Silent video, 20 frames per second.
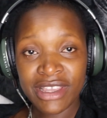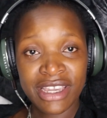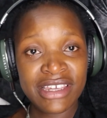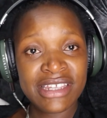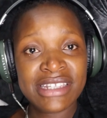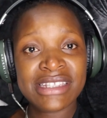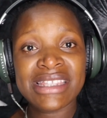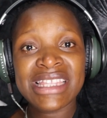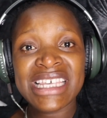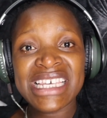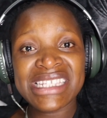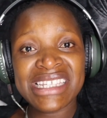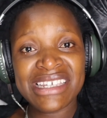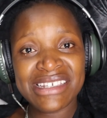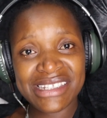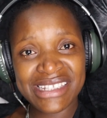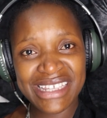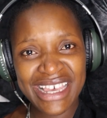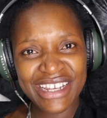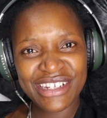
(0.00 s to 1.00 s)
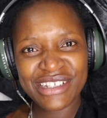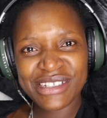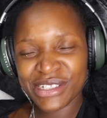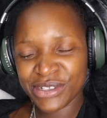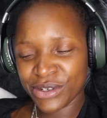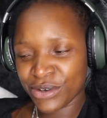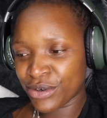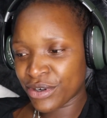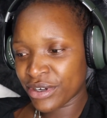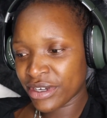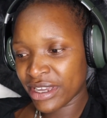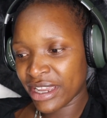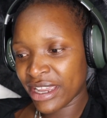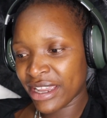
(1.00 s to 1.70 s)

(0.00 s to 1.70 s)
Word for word: Is this a sad song?